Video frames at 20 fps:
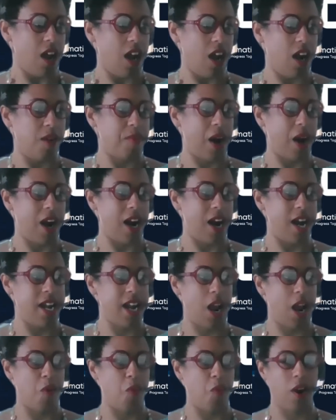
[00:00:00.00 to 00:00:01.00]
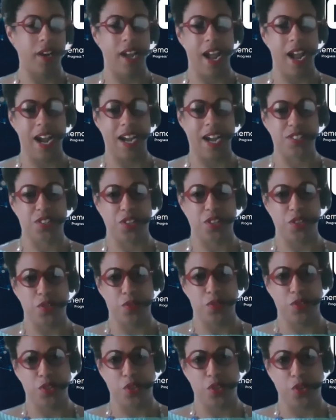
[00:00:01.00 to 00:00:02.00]
Um, I, I want to ask
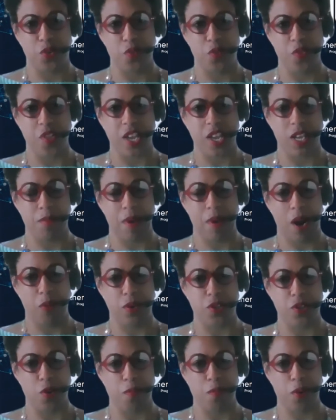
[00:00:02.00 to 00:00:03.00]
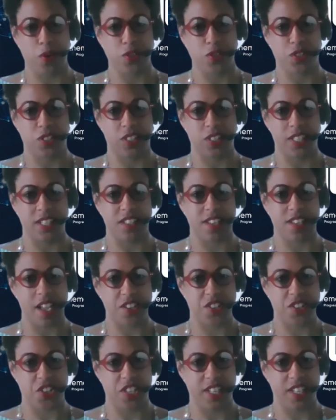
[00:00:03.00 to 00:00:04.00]
you to think about what your personal
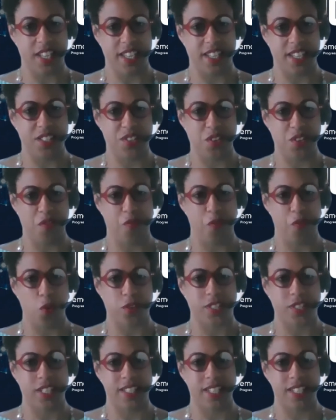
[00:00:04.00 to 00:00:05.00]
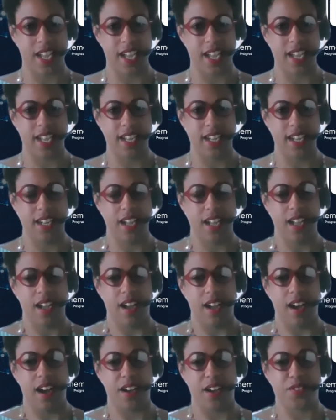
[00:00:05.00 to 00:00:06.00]
intention is for today.
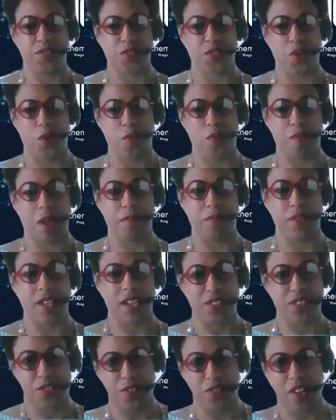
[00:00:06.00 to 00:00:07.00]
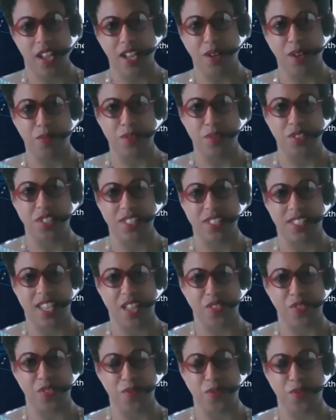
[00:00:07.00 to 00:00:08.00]
so maybe yesterday it was just
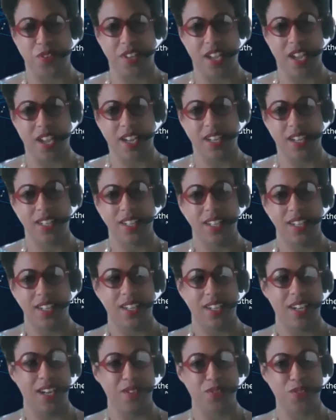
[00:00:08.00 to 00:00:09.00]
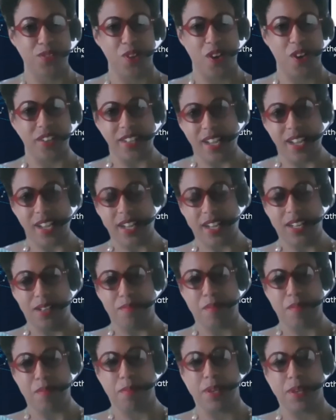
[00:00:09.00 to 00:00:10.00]
getting through the day. I was a long day.
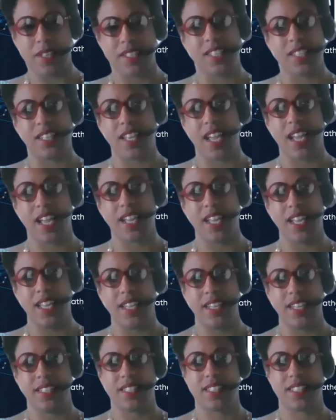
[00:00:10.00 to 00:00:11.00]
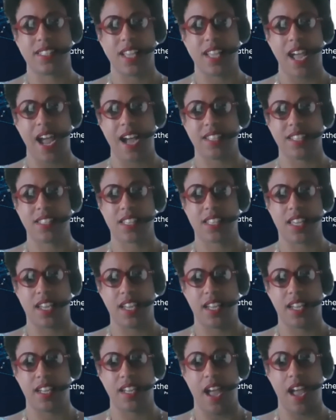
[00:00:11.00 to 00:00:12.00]
Maybe today it's
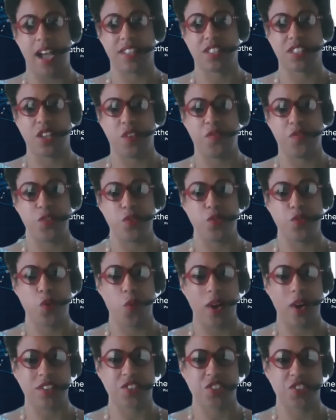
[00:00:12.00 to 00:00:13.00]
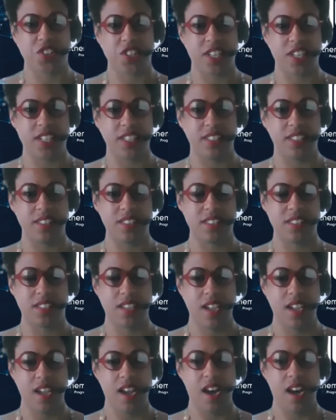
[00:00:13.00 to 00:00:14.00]
asking, asking a few
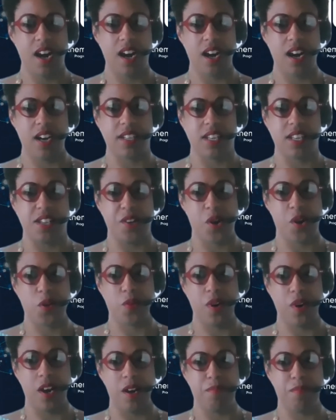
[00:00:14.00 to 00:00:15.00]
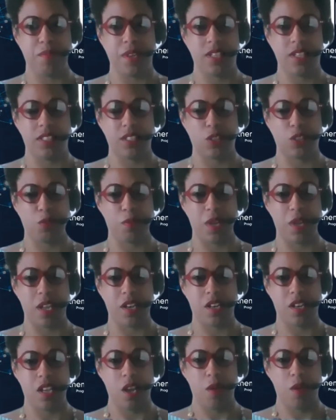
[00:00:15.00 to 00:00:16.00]
questions, uh, you know, uh, being a little
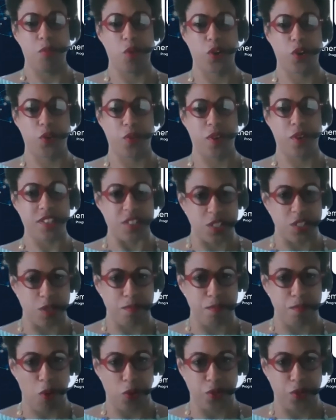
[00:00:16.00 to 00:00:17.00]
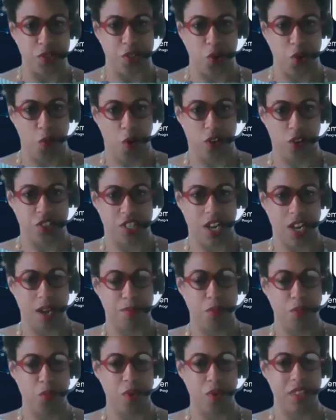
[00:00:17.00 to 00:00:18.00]
bit more courageous and bold in your
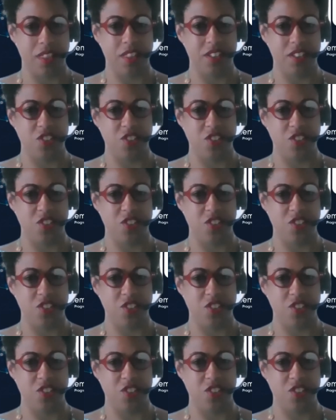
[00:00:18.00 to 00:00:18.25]
workshop with